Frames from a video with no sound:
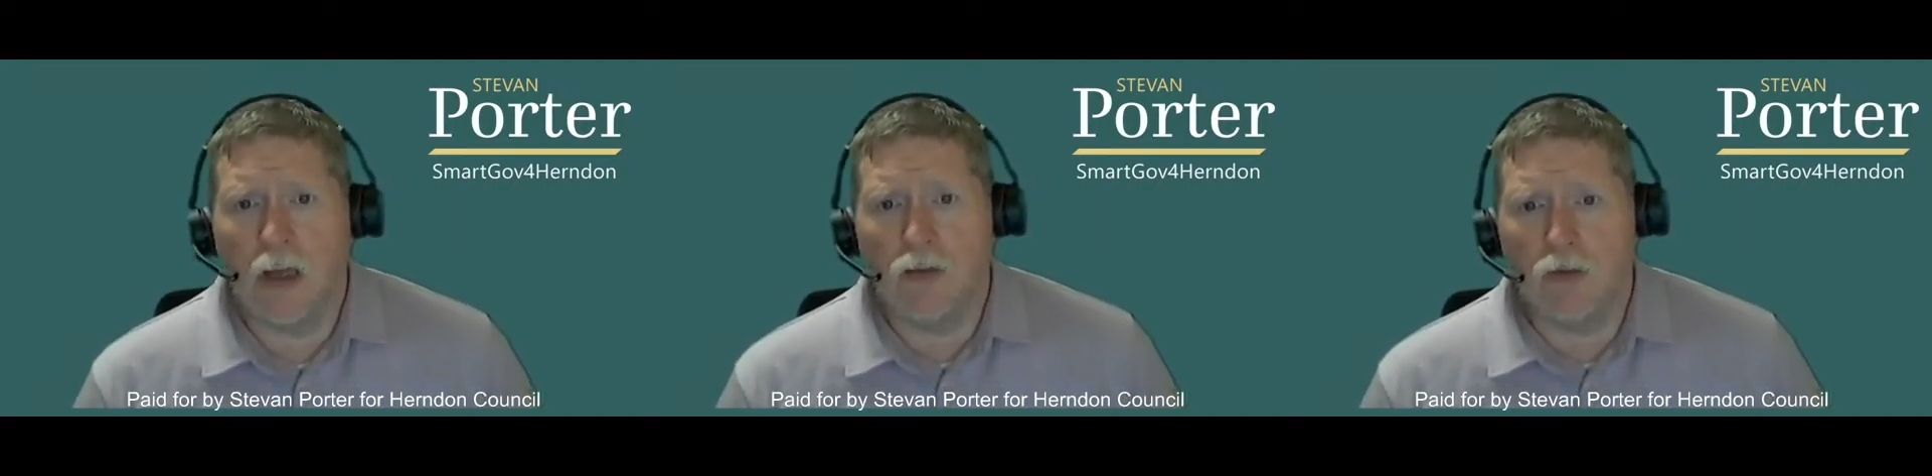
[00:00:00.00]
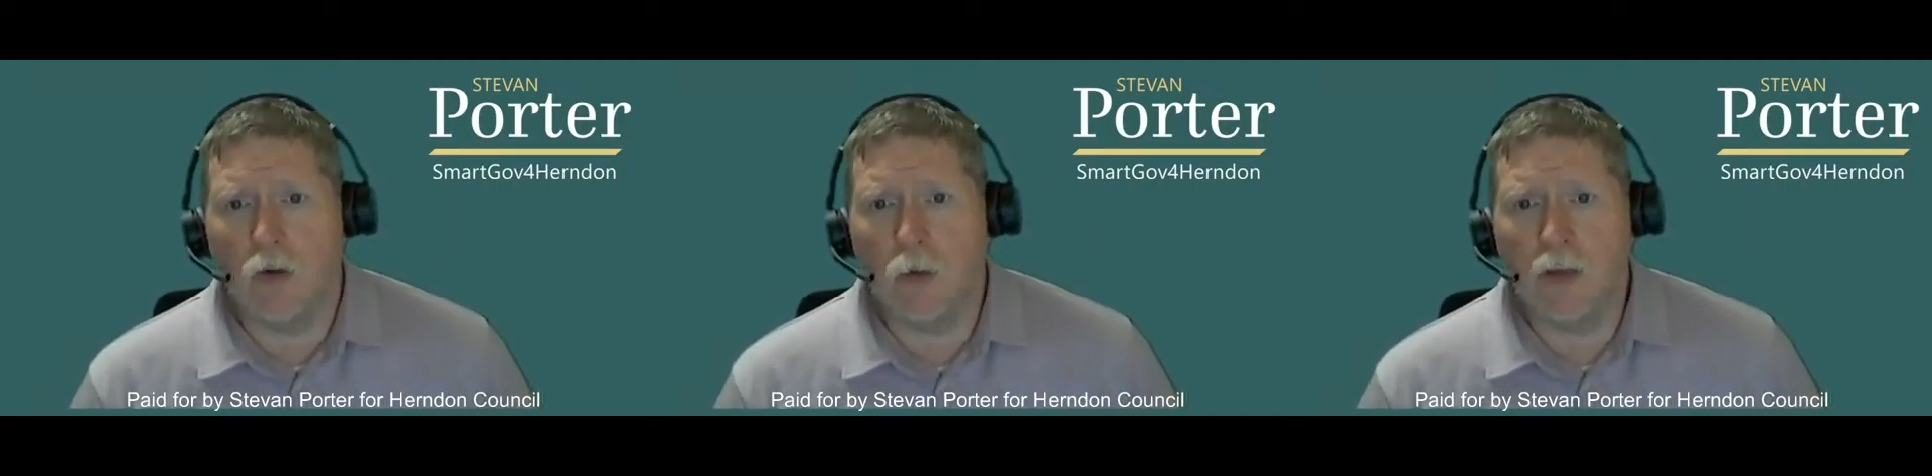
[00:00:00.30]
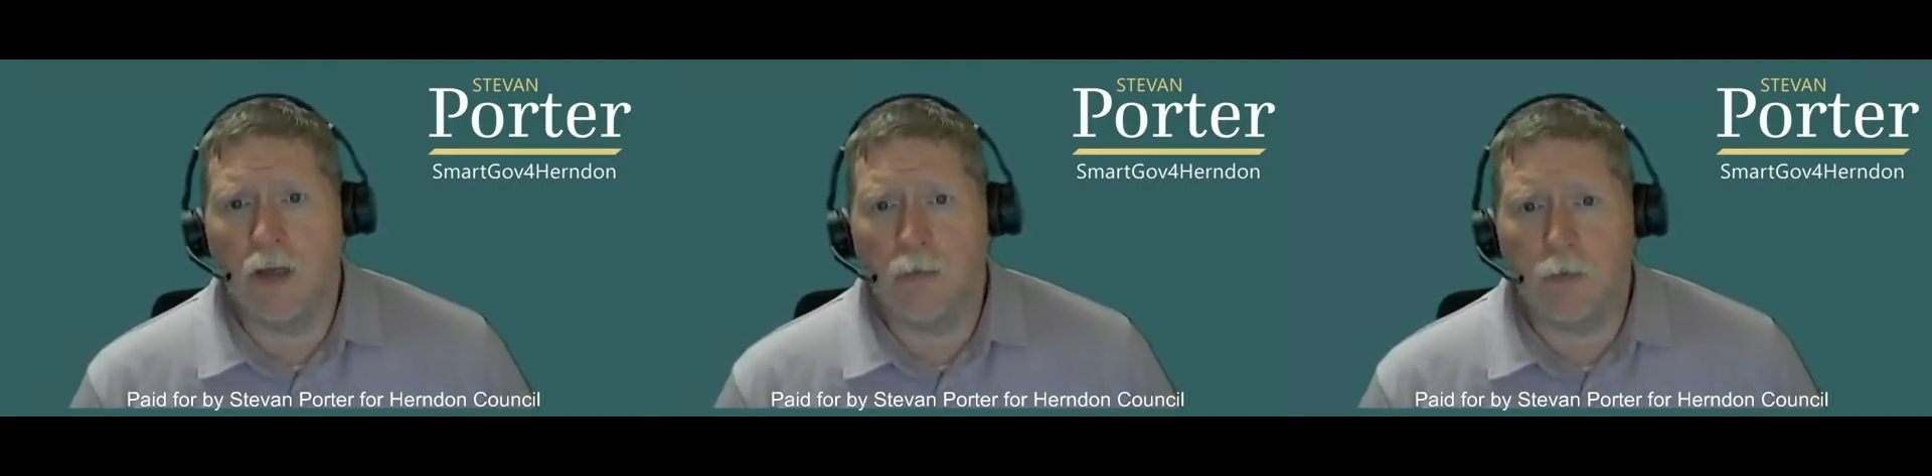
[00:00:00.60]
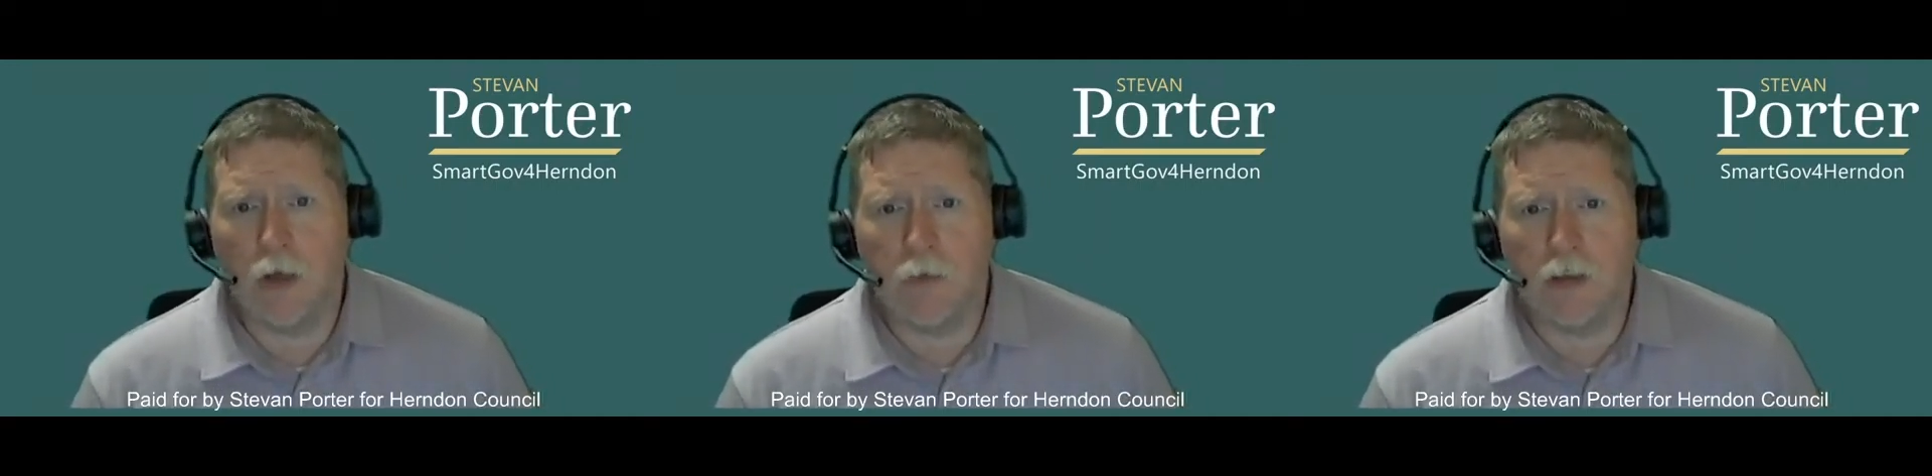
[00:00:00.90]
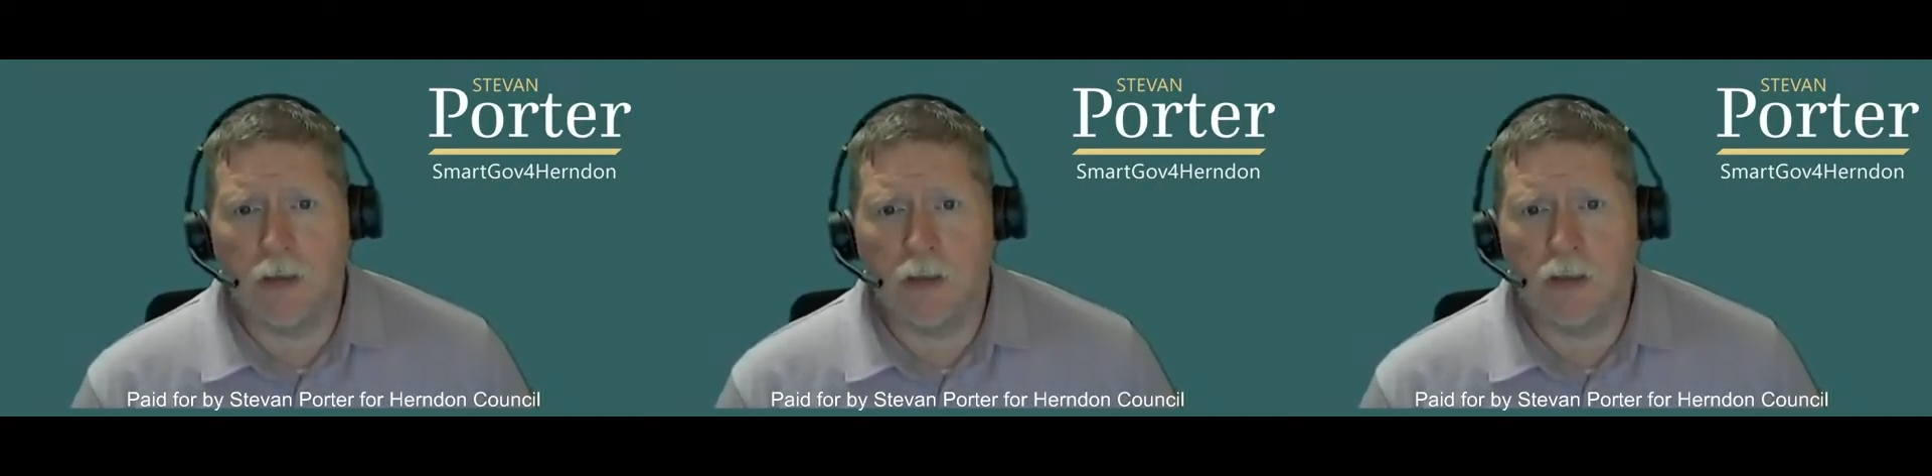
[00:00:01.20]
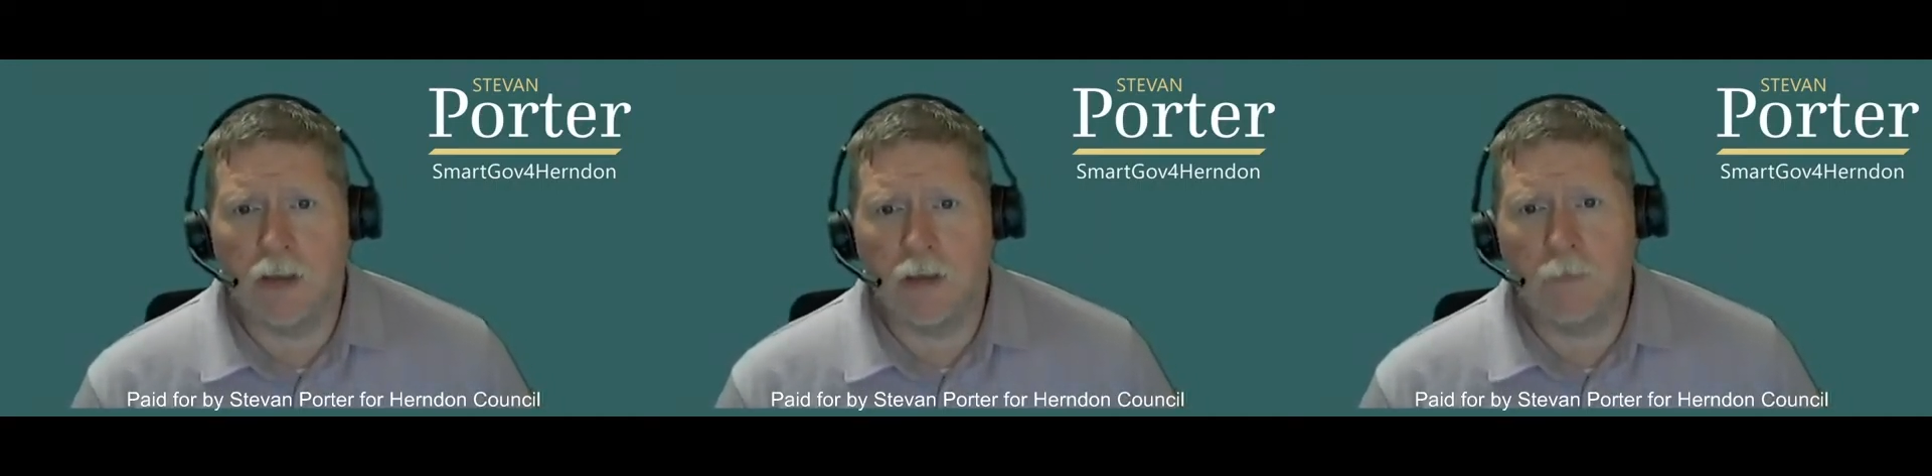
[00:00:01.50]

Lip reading: normally at a public hearing,